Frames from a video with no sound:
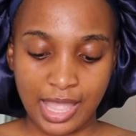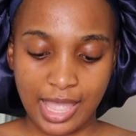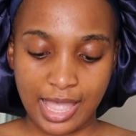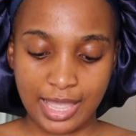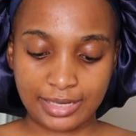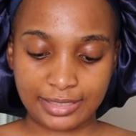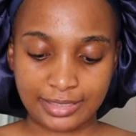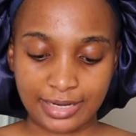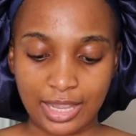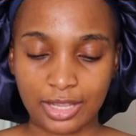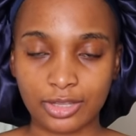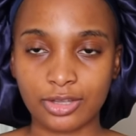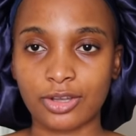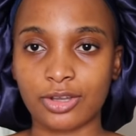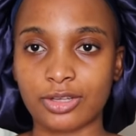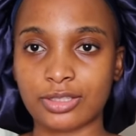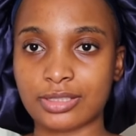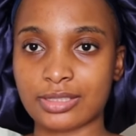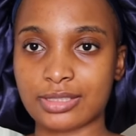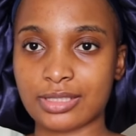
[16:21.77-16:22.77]
And I
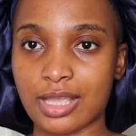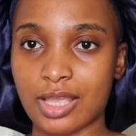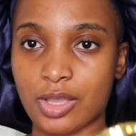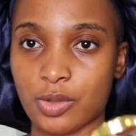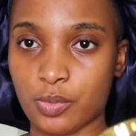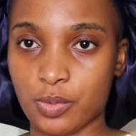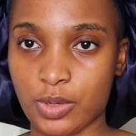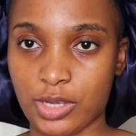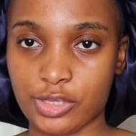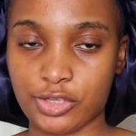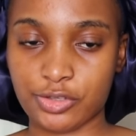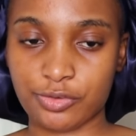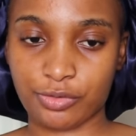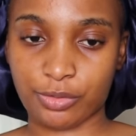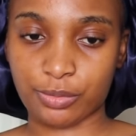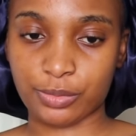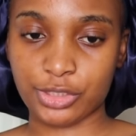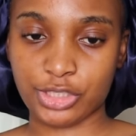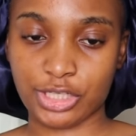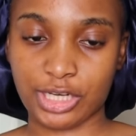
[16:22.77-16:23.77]
got a watch
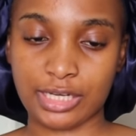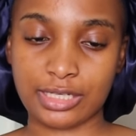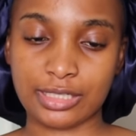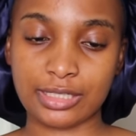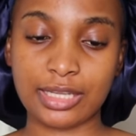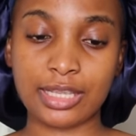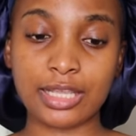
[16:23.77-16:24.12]
from Shein.